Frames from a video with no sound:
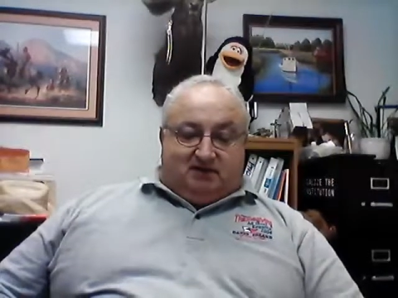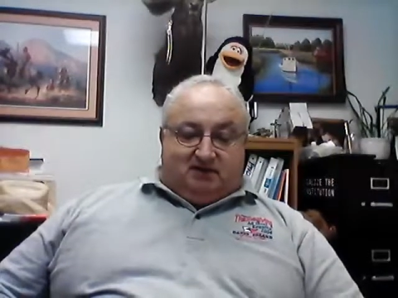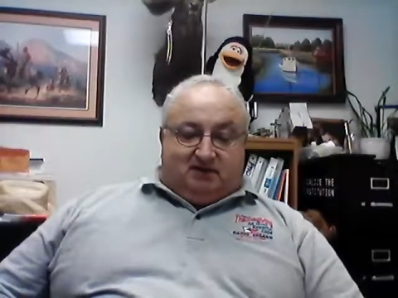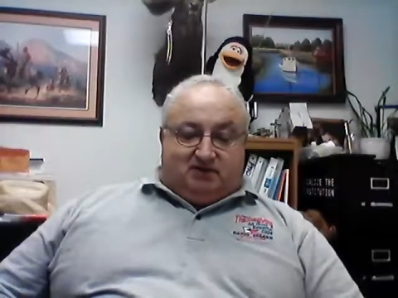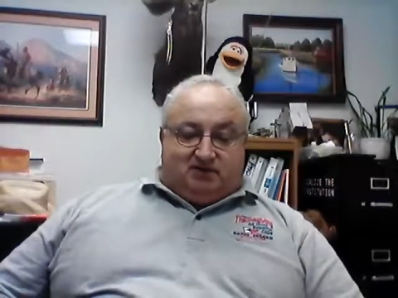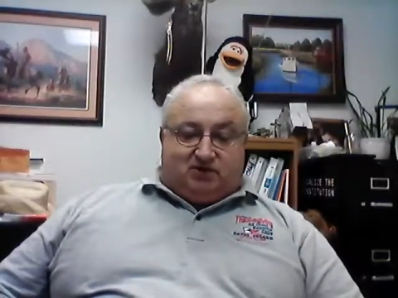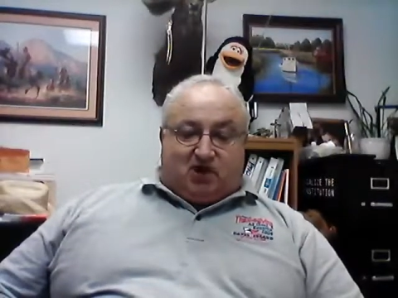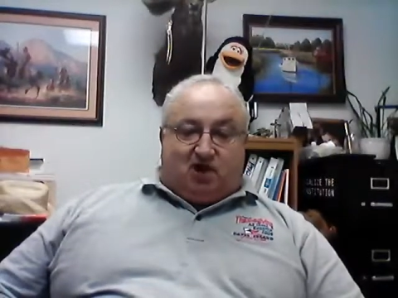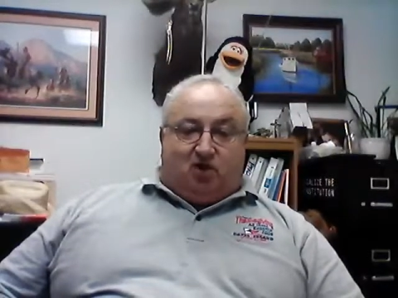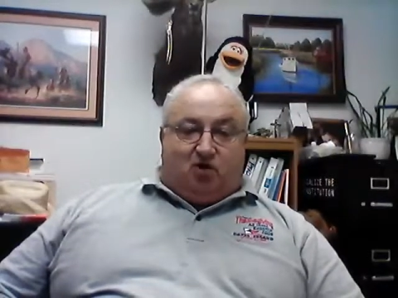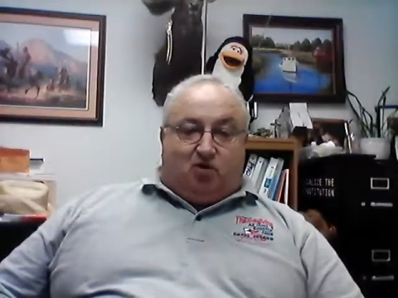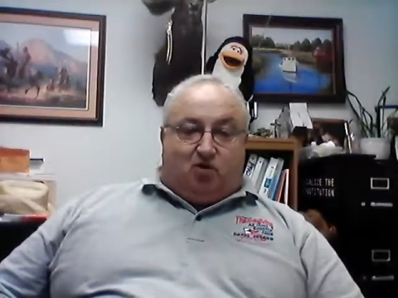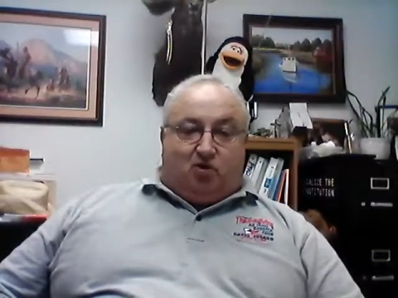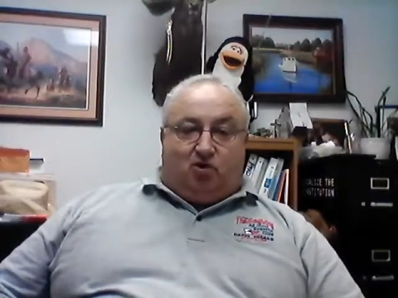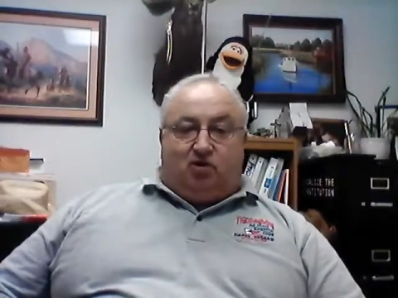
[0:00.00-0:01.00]
which
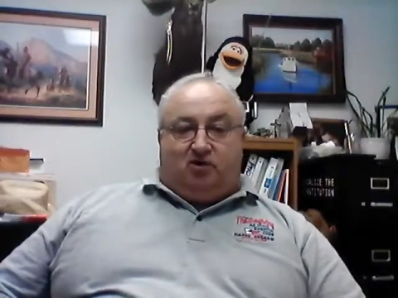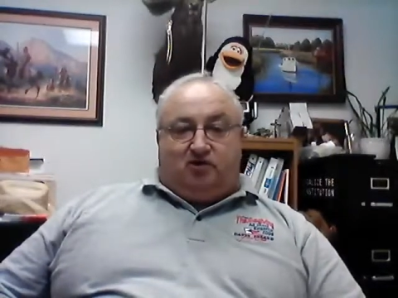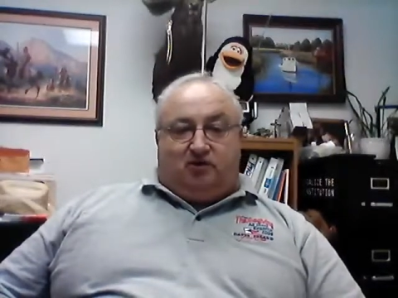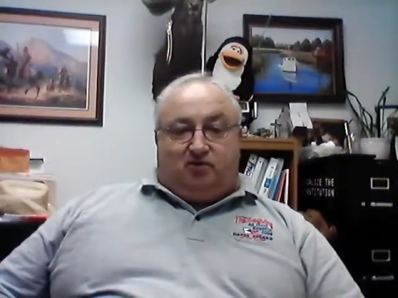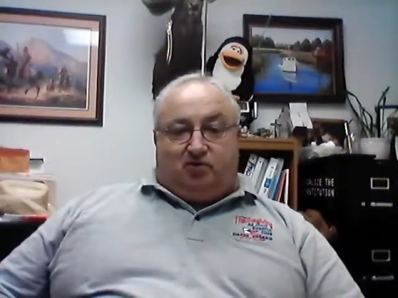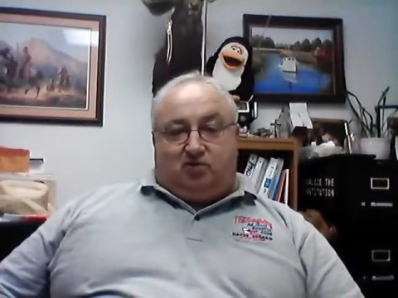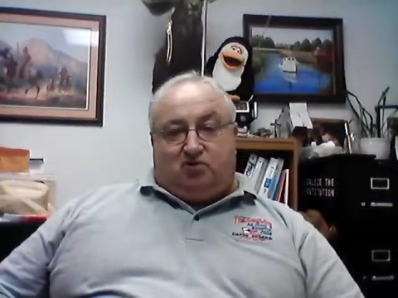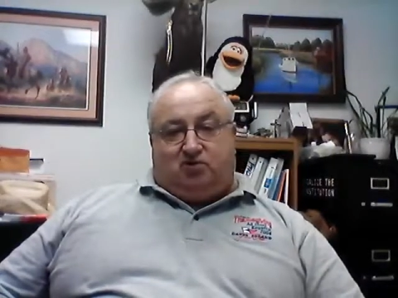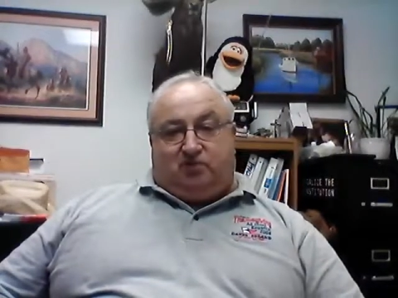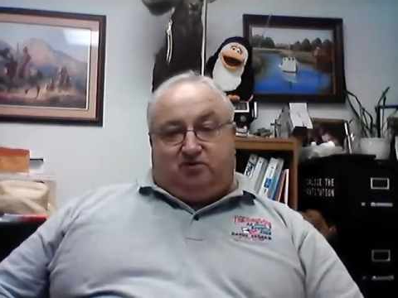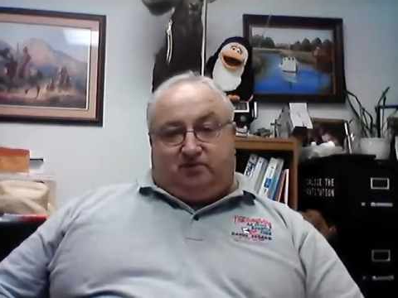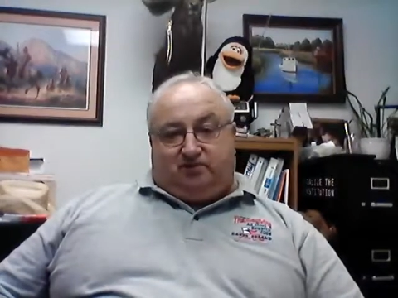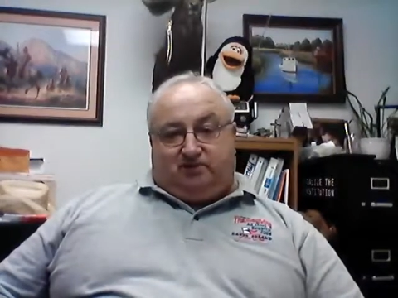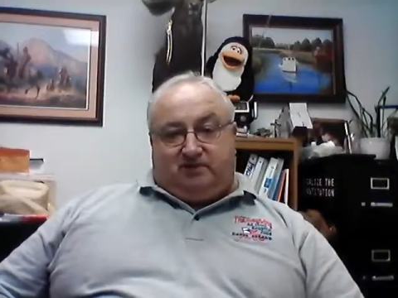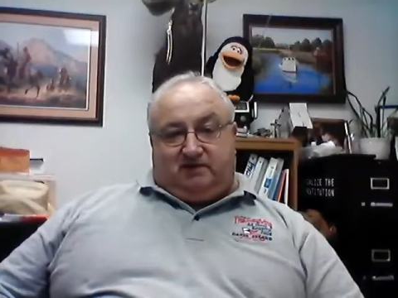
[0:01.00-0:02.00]
all oil in the world
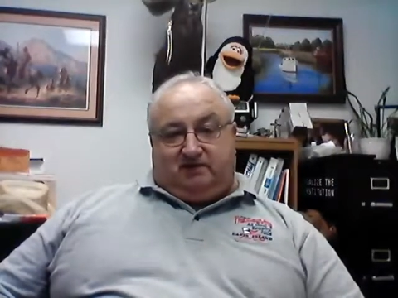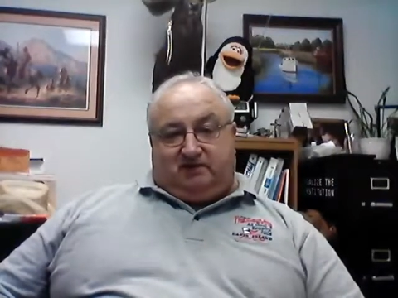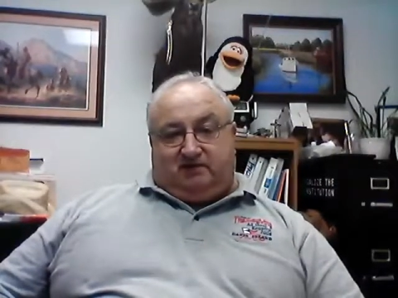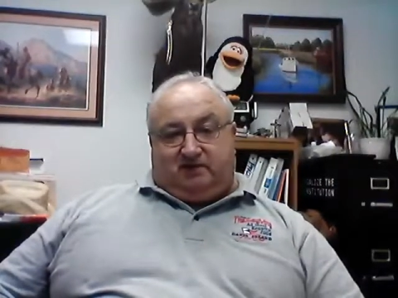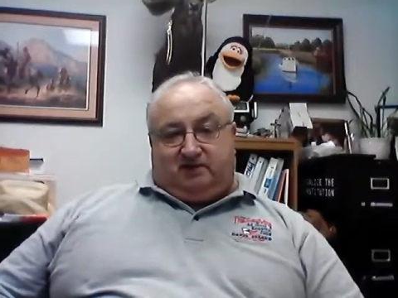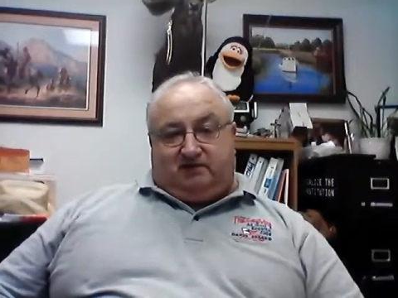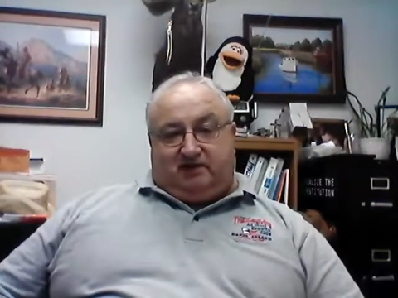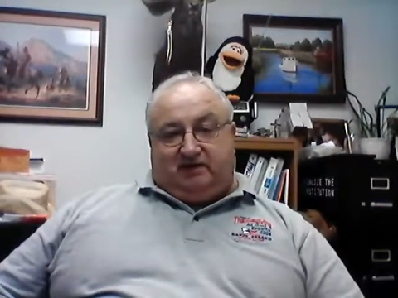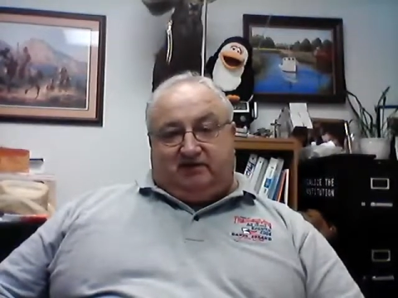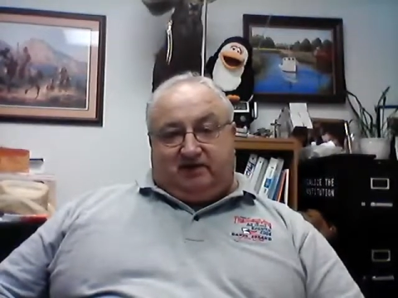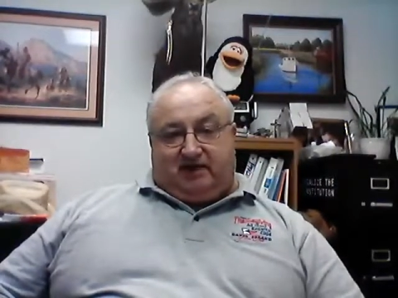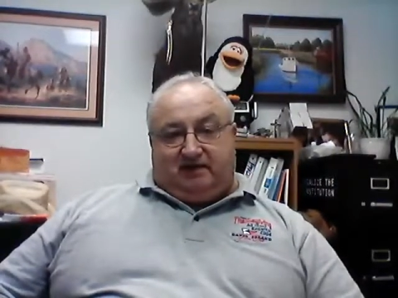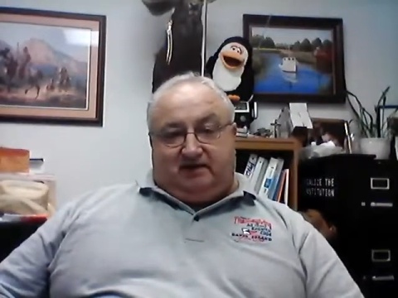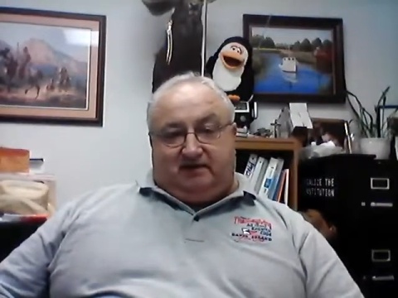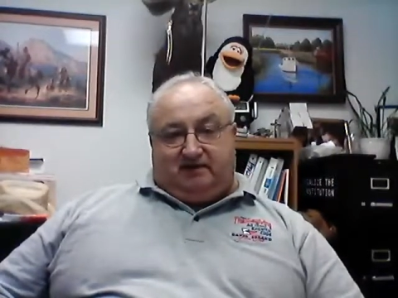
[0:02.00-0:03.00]
is
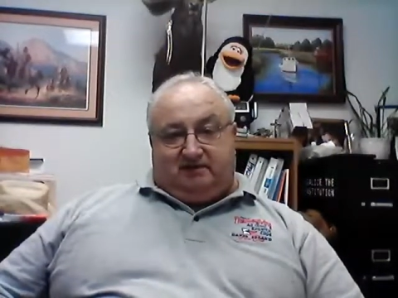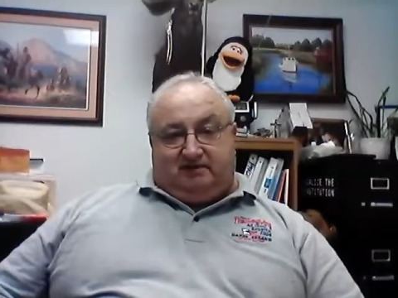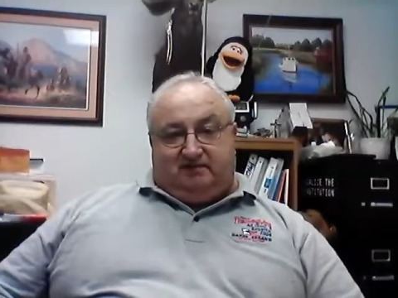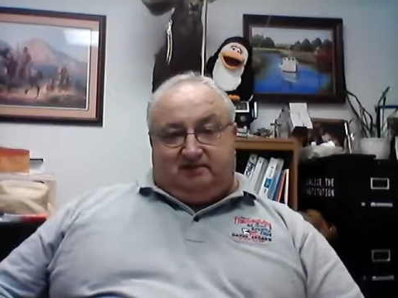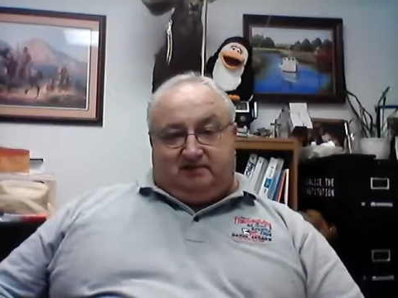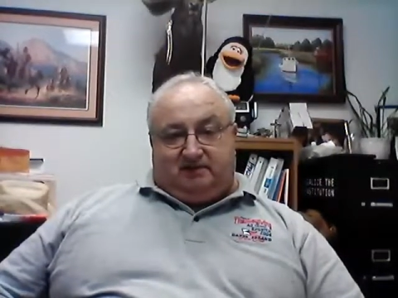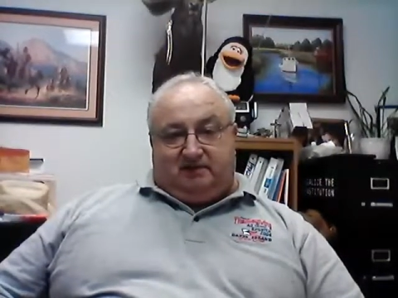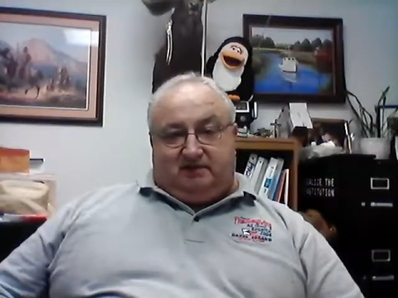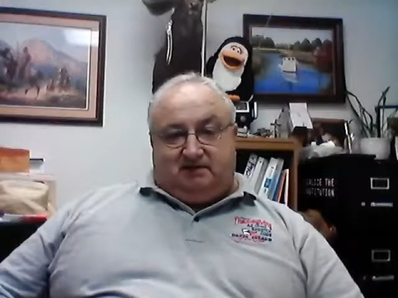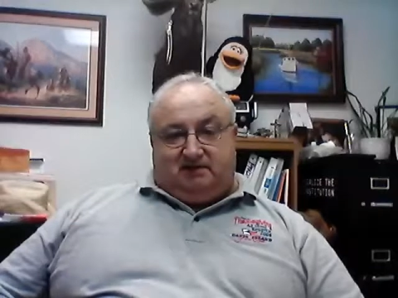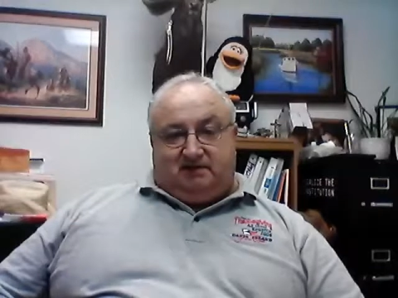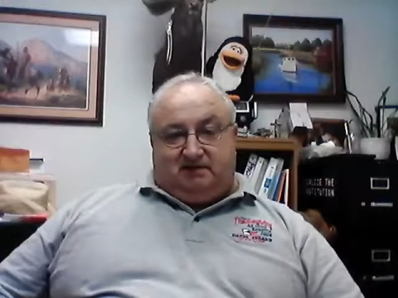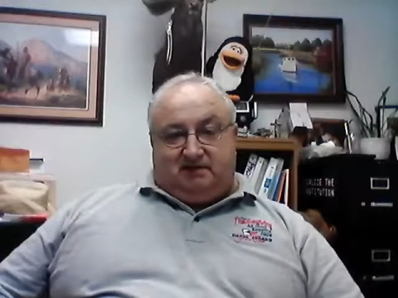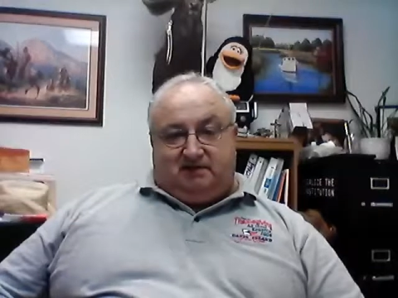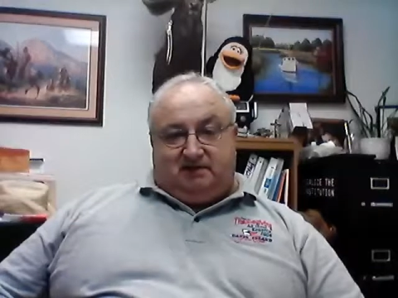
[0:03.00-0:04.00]
transacted
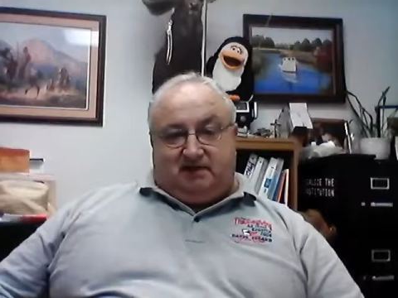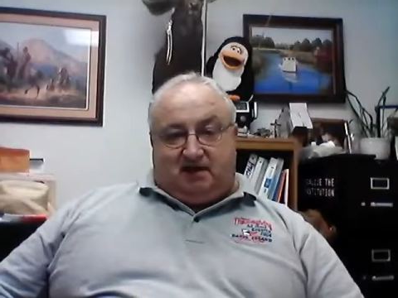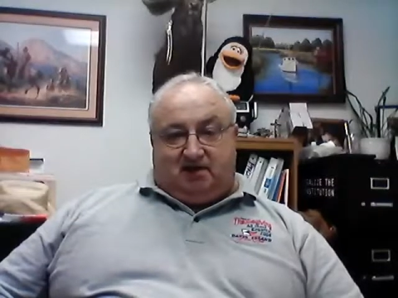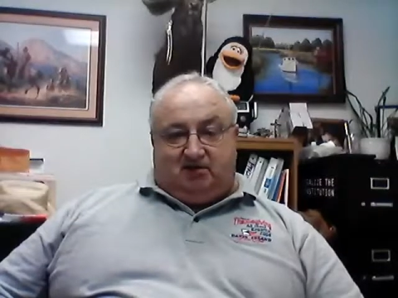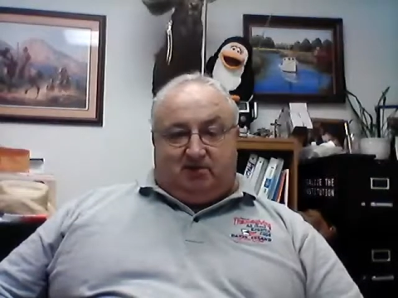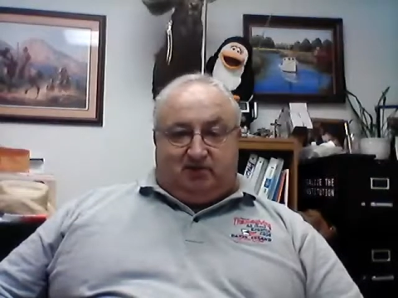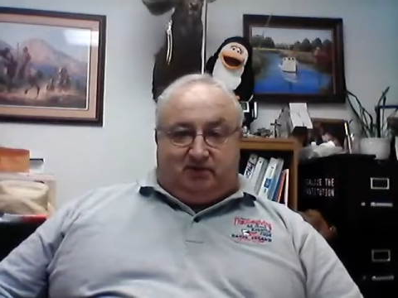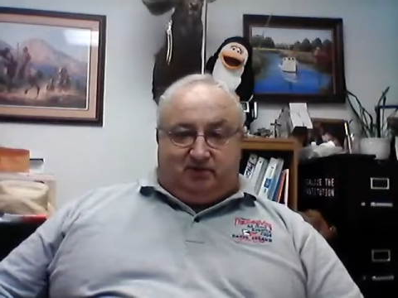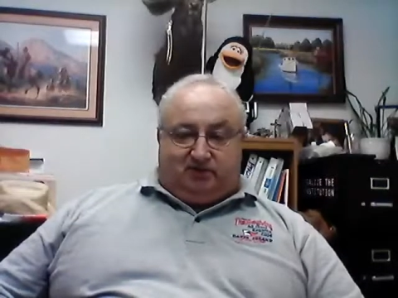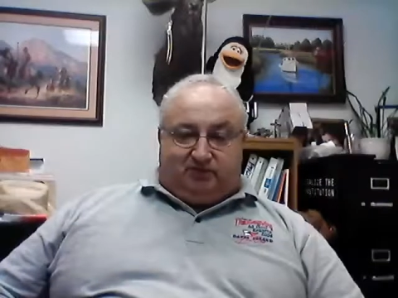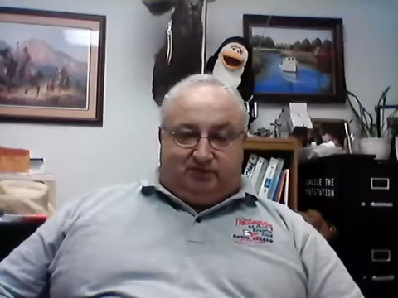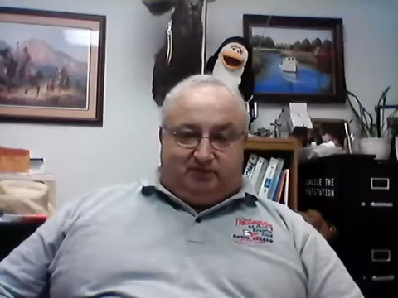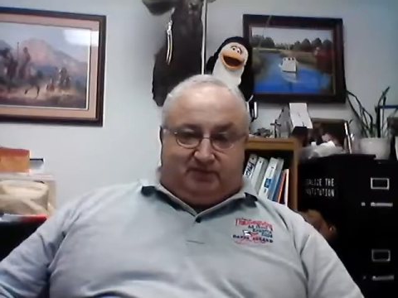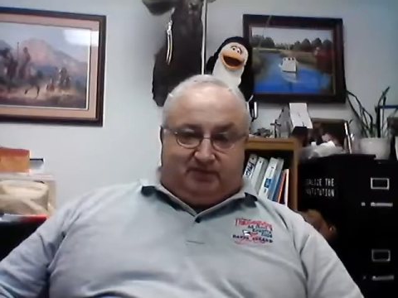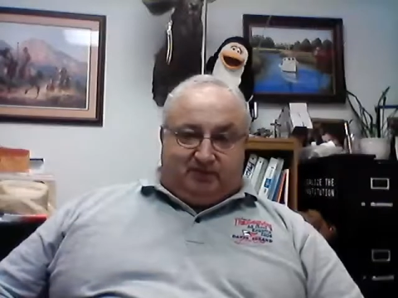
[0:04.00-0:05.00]
in dollar bills.